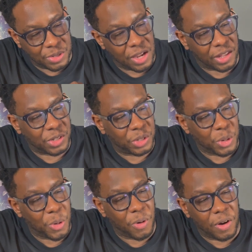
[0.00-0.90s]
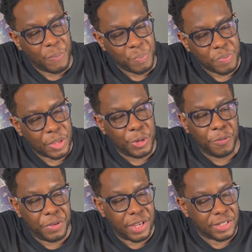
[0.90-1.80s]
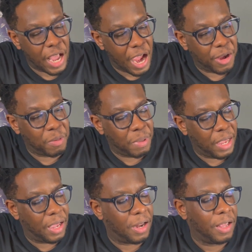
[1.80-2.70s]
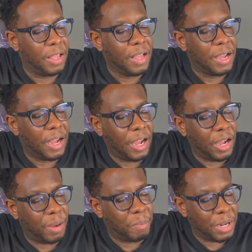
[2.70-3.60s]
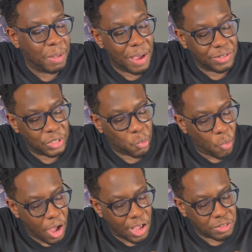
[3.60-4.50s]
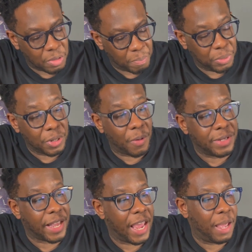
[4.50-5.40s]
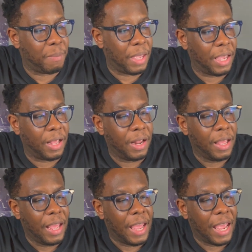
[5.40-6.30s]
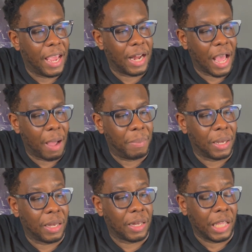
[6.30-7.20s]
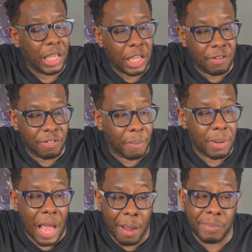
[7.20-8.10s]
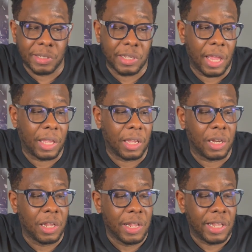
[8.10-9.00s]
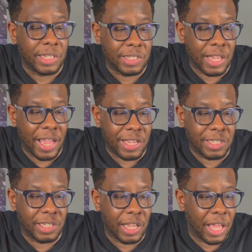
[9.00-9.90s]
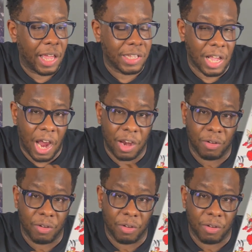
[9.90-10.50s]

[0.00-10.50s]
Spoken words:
Duck as Thor, Goofy as Iron Man, Minnie Mouse as Wasp, Pluto as Ant-Man, and I believe, if I'm not mistaken, is Daisy as Iron